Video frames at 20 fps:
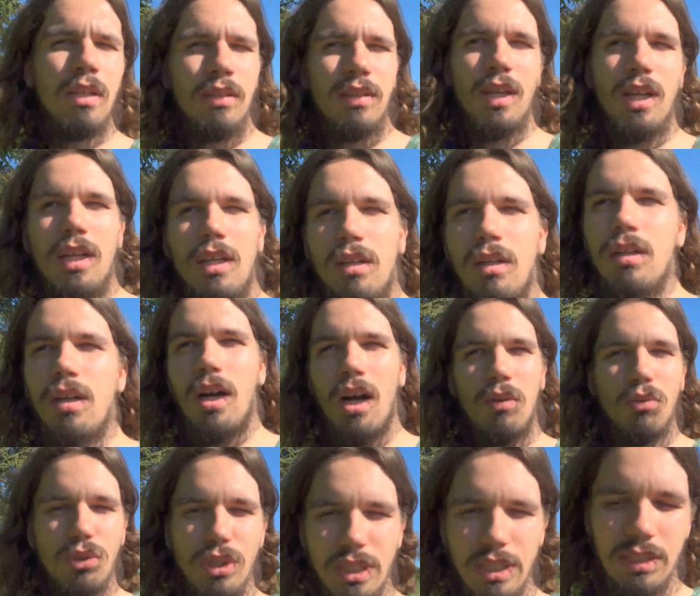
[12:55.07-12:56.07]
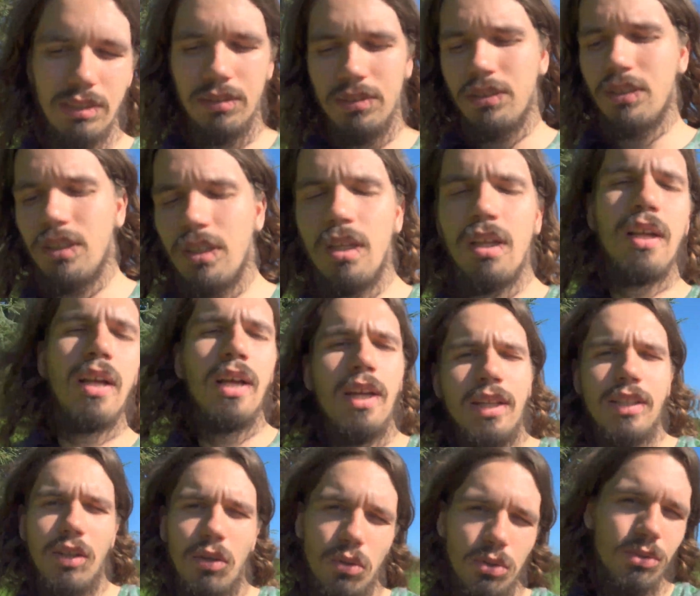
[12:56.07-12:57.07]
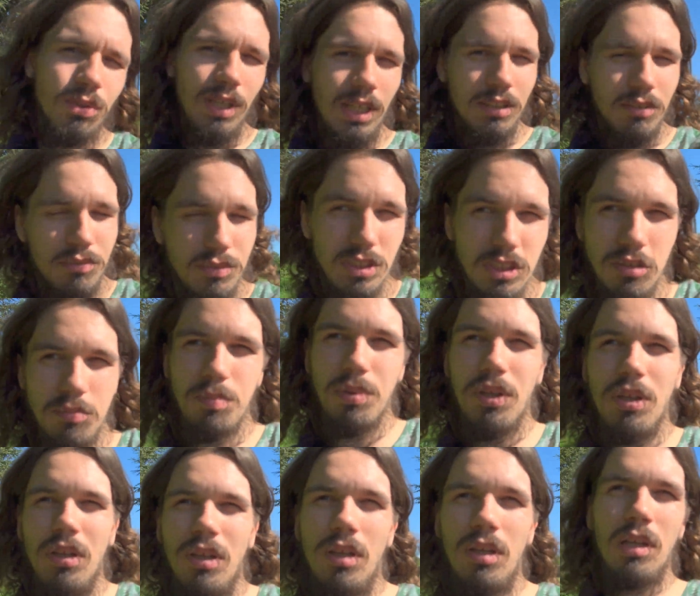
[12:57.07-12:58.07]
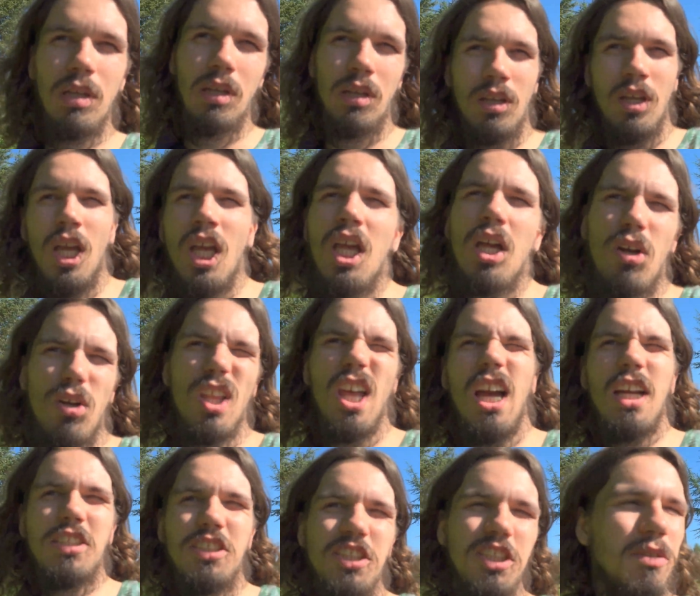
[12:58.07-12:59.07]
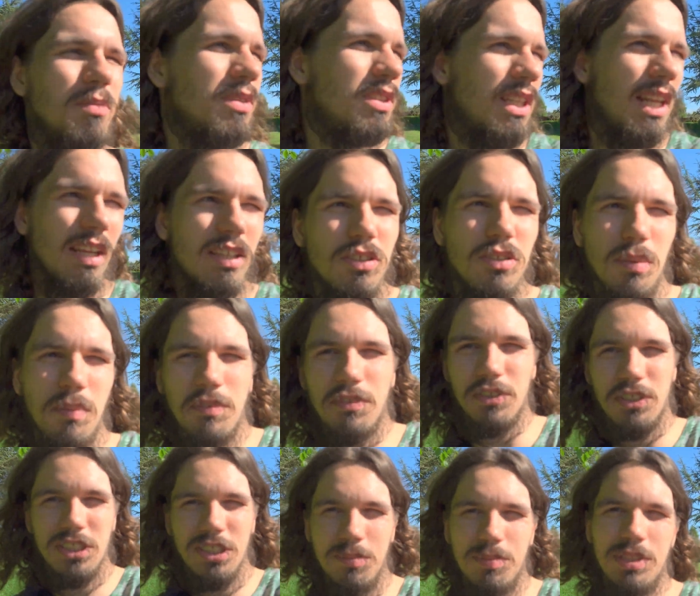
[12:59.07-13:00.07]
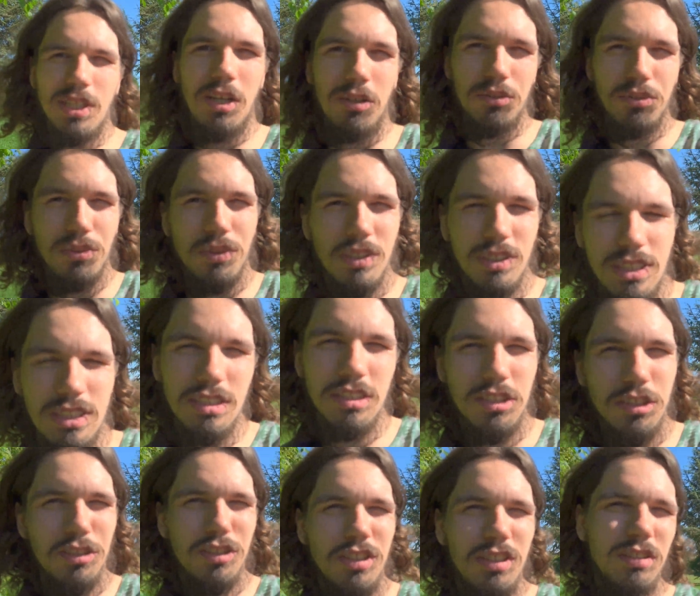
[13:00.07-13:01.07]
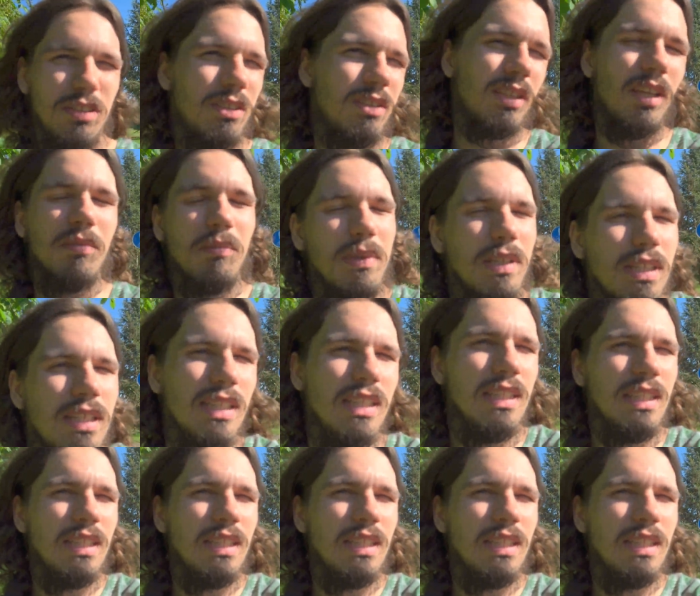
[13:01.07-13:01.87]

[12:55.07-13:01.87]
They are out here. They're also kind of cheap. Well, they are cheap. It's like some of the cheapest houses you can get in Denmark,